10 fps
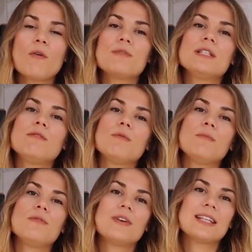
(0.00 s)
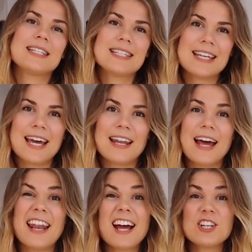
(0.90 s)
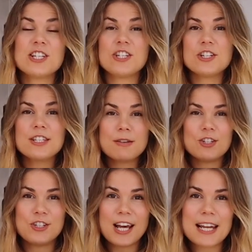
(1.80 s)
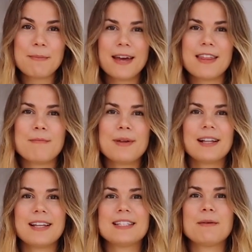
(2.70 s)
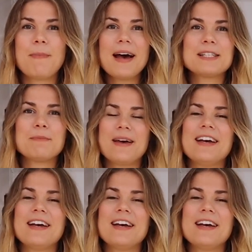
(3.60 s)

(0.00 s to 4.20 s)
obviously removing the skin, and actually just the jelly bit in the middle is the best